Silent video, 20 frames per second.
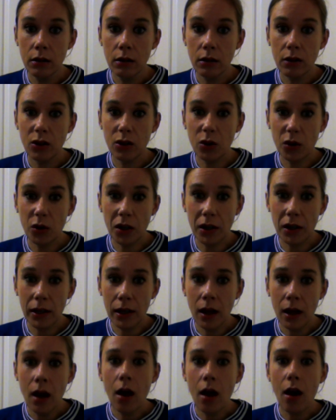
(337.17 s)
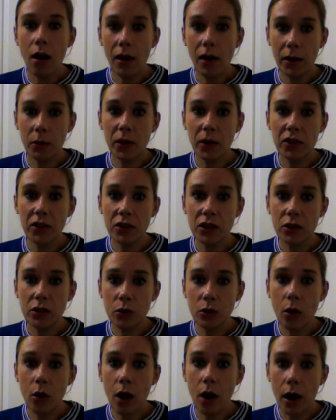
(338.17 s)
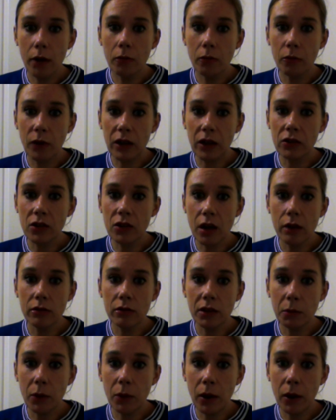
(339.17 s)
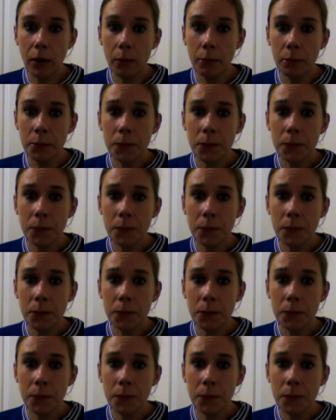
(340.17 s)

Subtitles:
Alright, I went in your home fans only pub